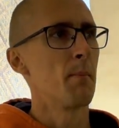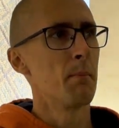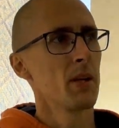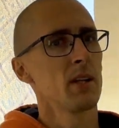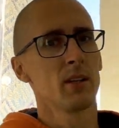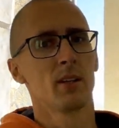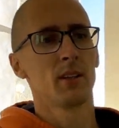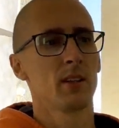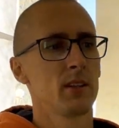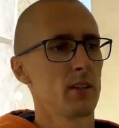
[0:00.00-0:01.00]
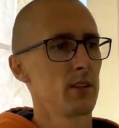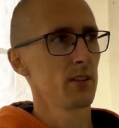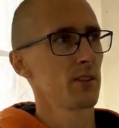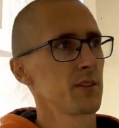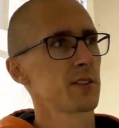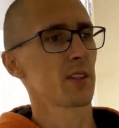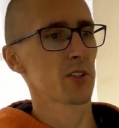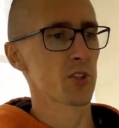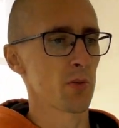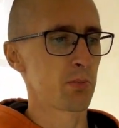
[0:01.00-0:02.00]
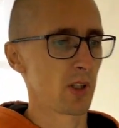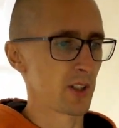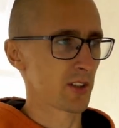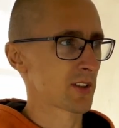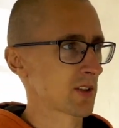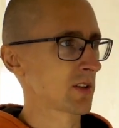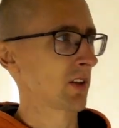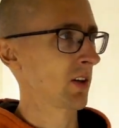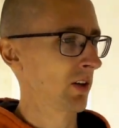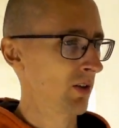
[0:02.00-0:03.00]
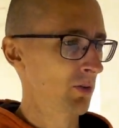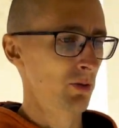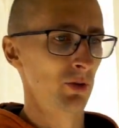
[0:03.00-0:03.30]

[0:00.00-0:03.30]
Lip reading: be in such a place alone, to